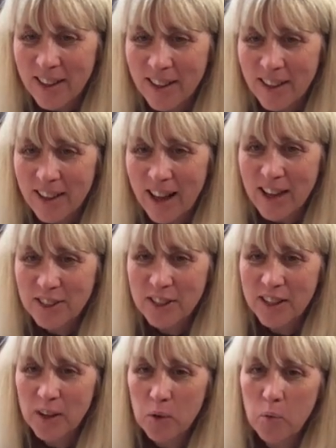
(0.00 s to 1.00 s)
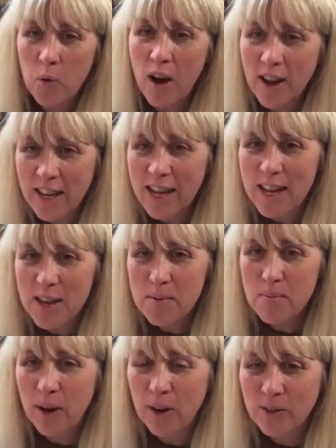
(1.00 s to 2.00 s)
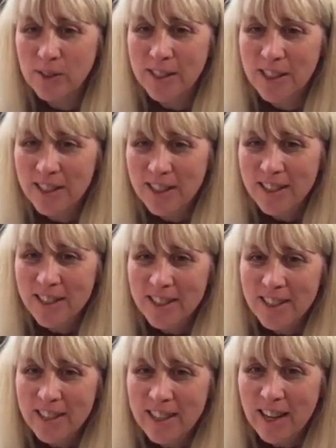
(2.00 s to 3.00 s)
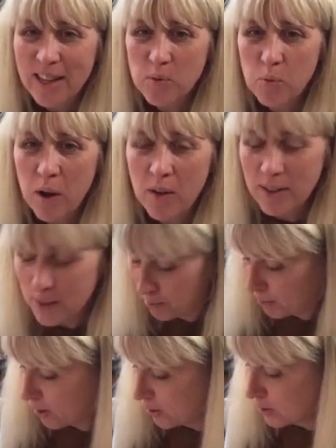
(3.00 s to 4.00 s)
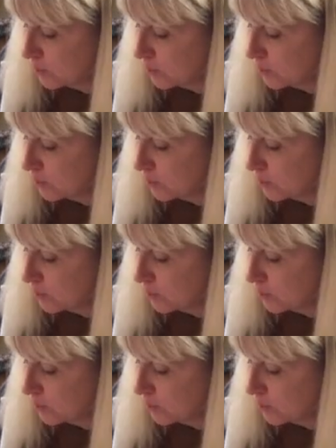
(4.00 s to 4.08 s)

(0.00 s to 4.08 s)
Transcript: I should get a wonky emote as well as a bonkers one.